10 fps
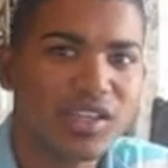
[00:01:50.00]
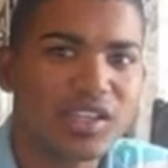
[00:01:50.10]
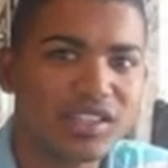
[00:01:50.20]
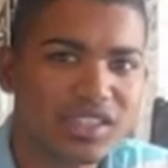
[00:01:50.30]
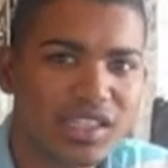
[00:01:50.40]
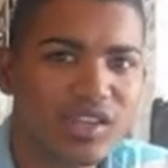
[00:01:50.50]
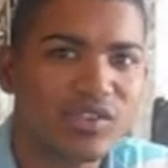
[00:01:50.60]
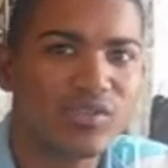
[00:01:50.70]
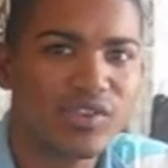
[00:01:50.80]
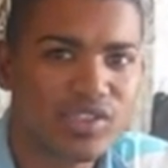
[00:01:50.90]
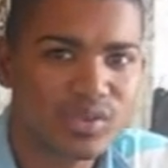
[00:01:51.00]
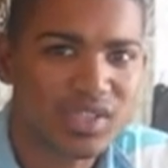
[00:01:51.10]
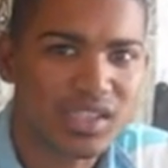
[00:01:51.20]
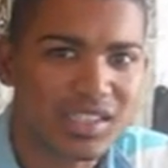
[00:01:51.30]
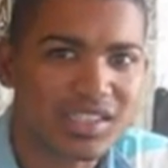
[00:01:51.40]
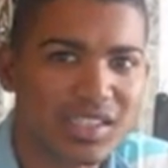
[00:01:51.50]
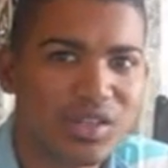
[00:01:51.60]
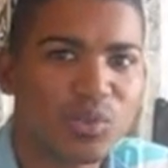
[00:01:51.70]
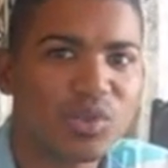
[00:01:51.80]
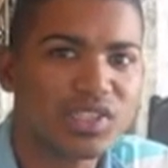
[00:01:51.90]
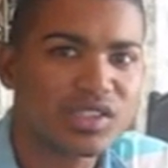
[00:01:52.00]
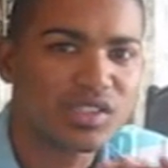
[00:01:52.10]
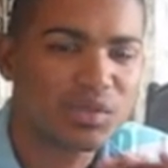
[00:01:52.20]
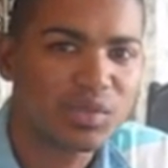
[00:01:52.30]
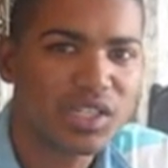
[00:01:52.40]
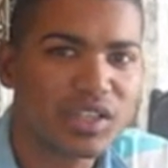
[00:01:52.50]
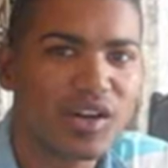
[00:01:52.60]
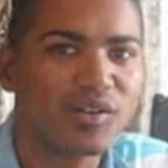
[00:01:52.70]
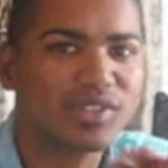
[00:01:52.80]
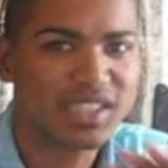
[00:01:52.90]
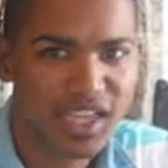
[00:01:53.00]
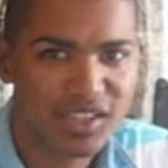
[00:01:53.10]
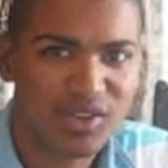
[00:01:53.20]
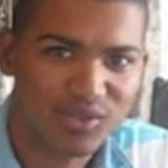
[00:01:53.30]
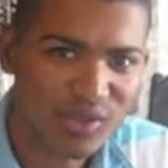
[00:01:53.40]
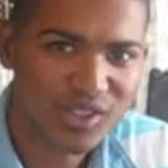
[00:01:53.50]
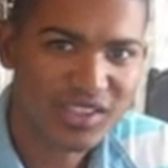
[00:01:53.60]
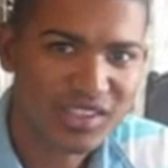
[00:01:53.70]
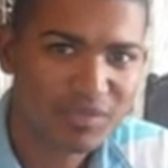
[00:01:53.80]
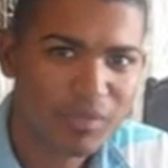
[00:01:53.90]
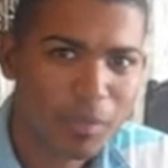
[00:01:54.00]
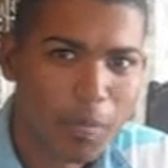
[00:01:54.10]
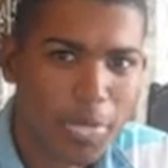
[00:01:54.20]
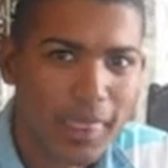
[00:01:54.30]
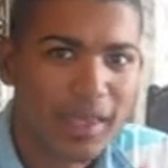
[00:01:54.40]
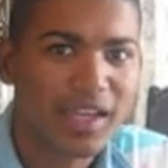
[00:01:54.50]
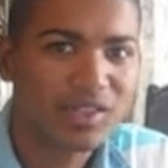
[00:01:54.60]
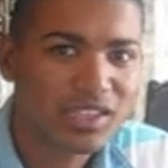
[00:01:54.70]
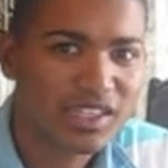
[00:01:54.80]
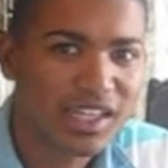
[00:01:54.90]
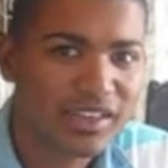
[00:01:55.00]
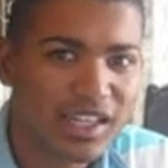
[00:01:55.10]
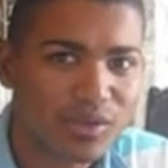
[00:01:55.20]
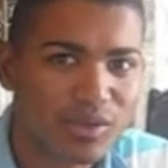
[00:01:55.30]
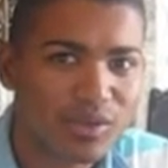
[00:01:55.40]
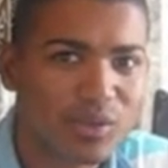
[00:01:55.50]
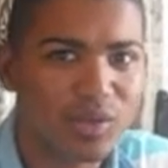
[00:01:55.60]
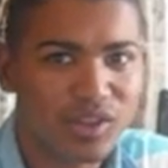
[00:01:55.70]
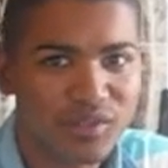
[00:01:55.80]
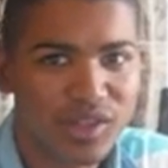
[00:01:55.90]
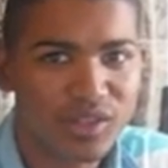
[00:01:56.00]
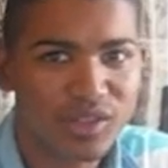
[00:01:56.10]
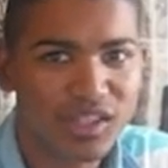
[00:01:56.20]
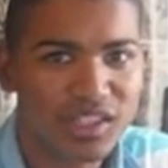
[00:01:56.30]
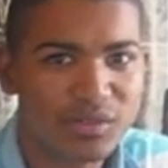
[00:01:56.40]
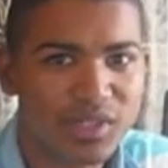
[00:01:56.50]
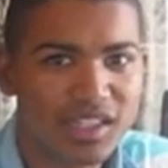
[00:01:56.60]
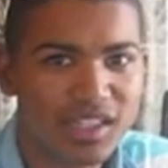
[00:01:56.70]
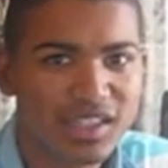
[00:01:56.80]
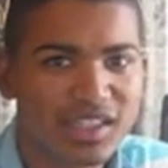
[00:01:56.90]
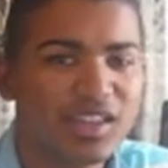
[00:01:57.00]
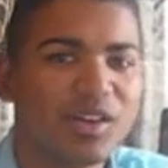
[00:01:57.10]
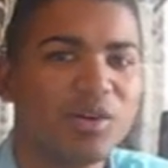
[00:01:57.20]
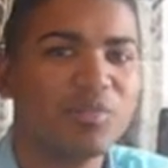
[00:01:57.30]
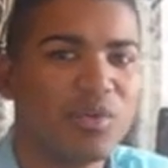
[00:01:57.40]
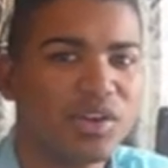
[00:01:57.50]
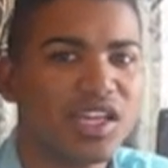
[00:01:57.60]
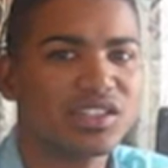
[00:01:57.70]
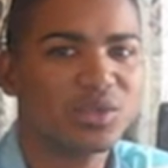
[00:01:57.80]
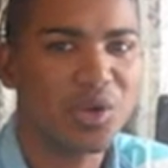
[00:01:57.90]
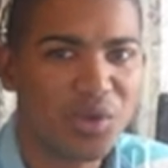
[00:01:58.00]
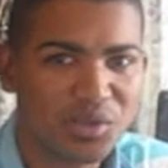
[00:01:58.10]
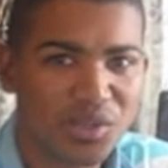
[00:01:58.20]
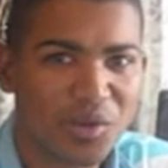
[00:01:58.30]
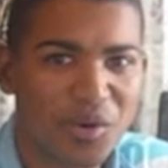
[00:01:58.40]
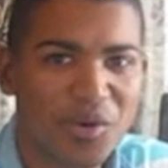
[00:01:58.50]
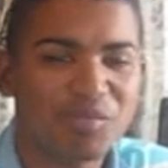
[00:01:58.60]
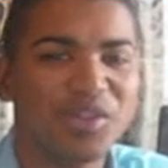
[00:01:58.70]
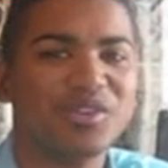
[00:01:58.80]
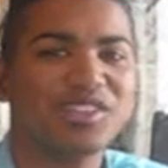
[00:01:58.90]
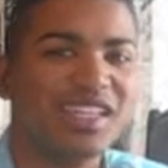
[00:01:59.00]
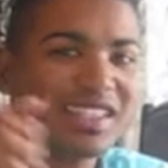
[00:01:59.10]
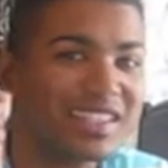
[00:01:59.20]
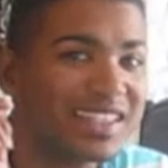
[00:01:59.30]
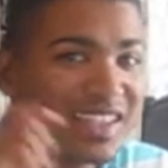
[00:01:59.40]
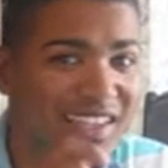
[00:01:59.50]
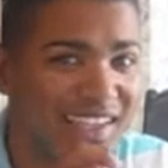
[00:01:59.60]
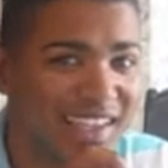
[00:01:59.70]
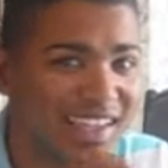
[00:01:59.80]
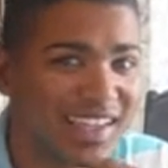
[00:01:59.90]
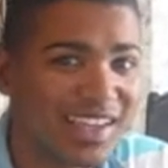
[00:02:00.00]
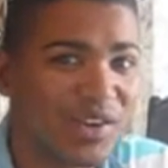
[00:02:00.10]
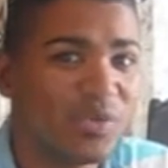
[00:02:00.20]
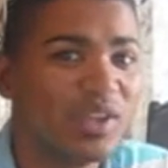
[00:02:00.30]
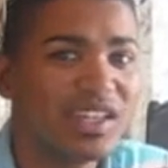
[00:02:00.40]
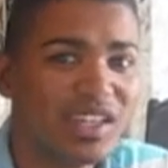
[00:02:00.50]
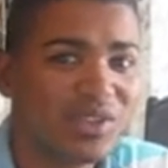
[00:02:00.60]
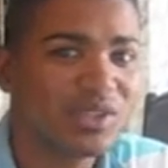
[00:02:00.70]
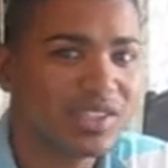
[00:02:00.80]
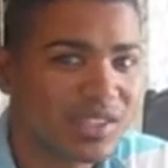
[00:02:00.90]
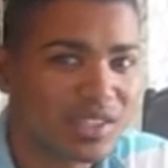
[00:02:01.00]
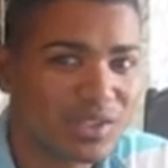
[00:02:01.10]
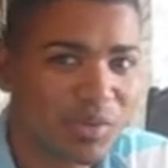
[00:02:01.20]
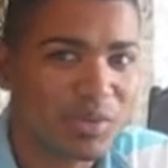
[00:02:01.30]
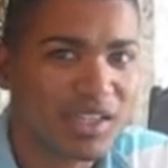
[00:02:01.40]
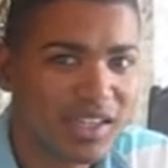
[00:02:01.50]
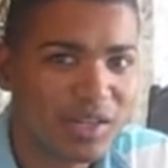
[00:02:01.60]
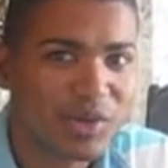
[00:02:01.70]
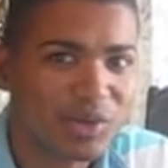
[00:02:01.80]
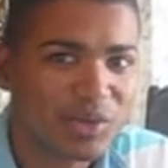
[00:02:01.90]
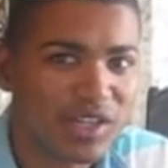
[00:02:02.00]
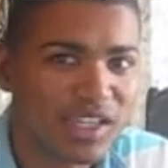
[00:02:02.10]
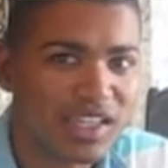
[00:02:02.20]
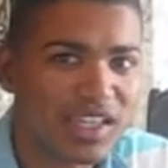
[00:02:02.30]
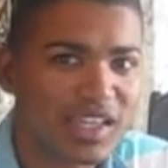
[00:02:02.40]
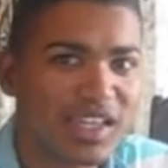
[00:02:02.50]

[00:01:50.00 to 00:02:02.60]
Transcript: instead of the visual sense, which is the speed of sight of words. Can you see how that would affect your reading speed? Boy, I sure hope so, because that's key. We need to stop hearing what we are reading